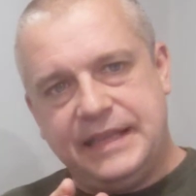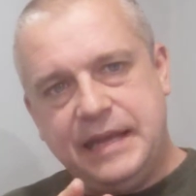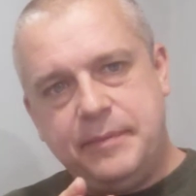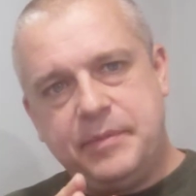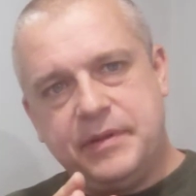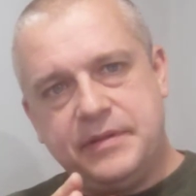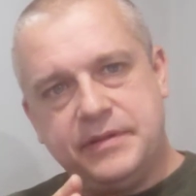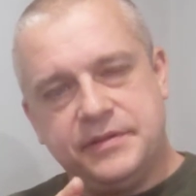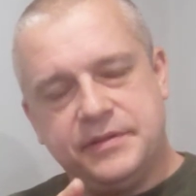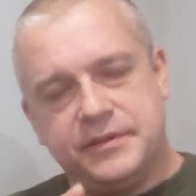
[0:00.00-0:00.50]

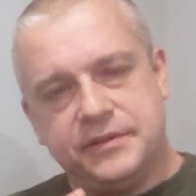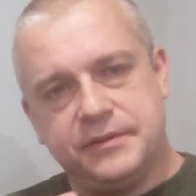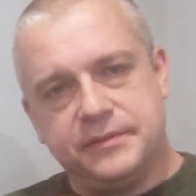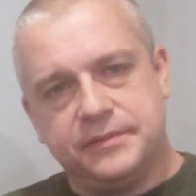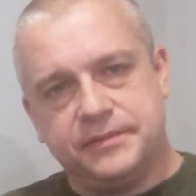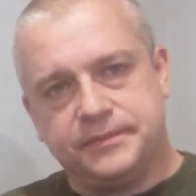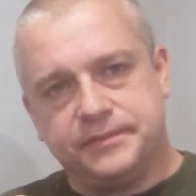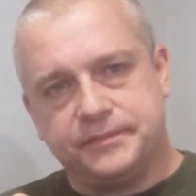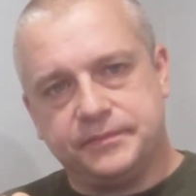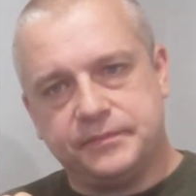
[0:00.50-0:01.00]
deepens.
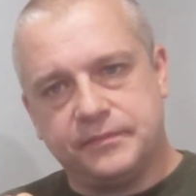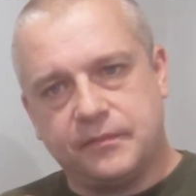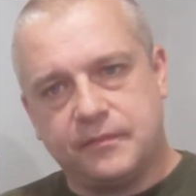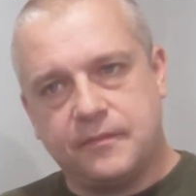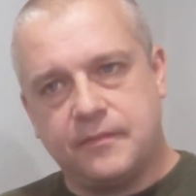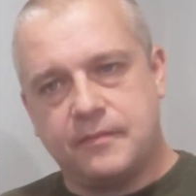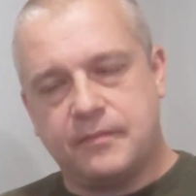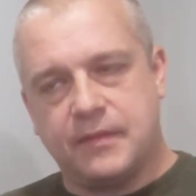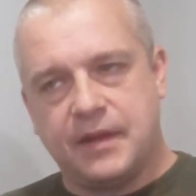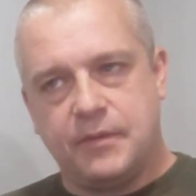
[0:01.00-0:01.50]

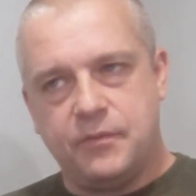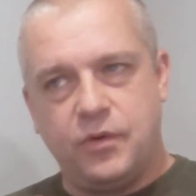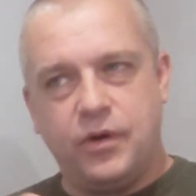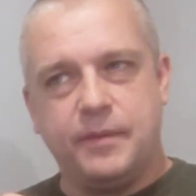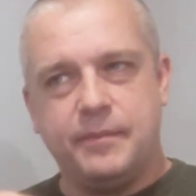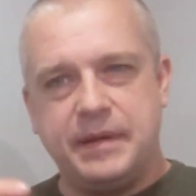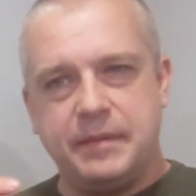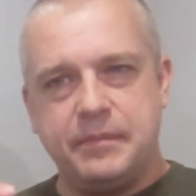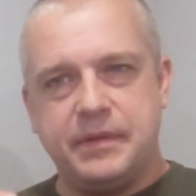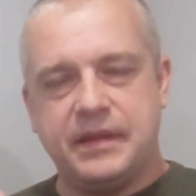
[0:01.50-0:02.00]
And
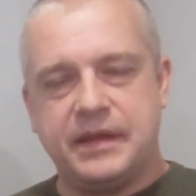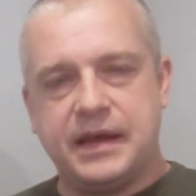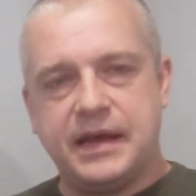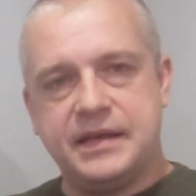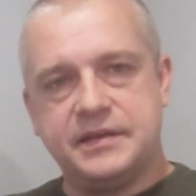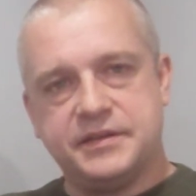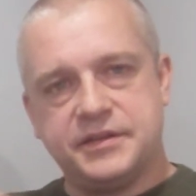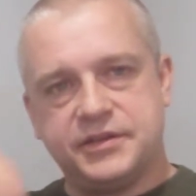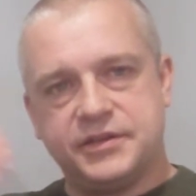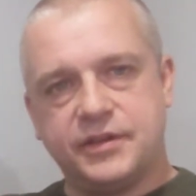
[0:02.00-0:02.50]
what I mean by
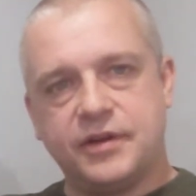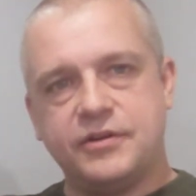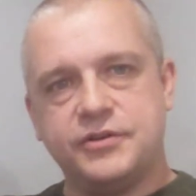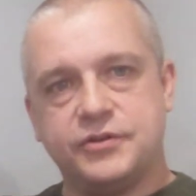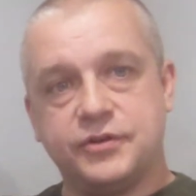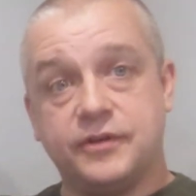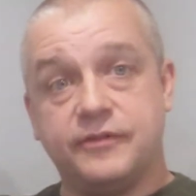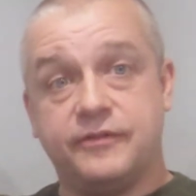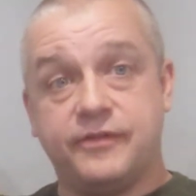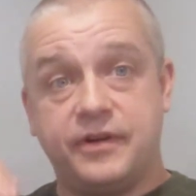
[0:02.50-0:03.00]
that is it
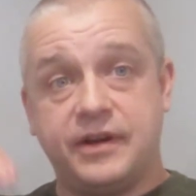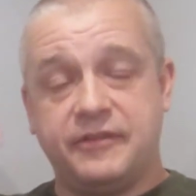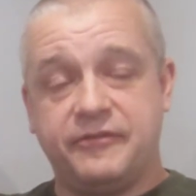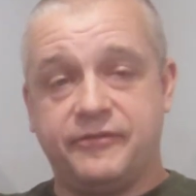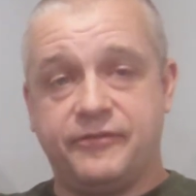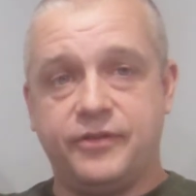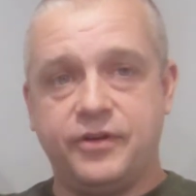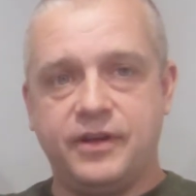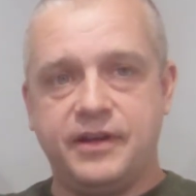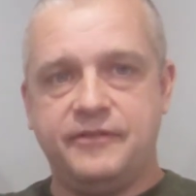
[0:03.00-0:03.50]
starts off very
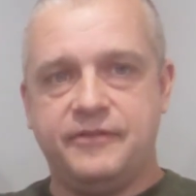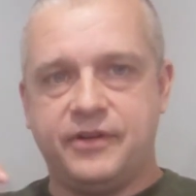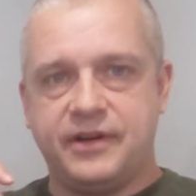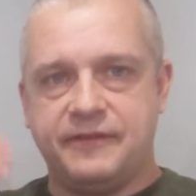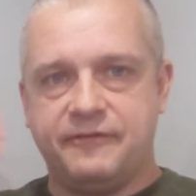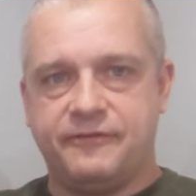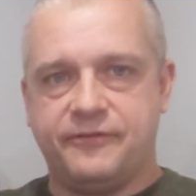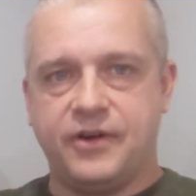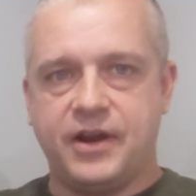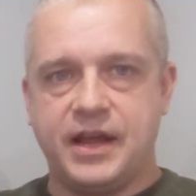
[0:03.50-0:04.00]
fruity, very
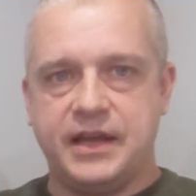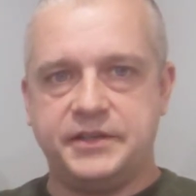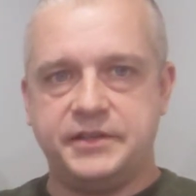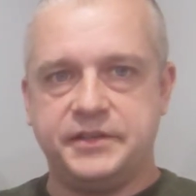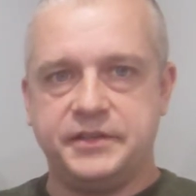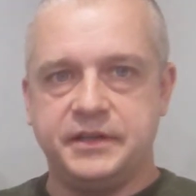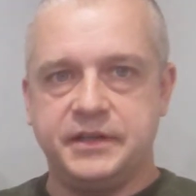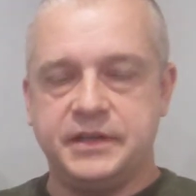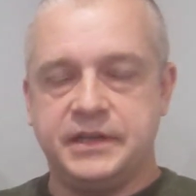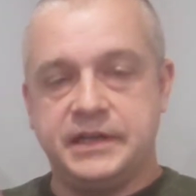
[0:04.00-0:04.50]
fresh.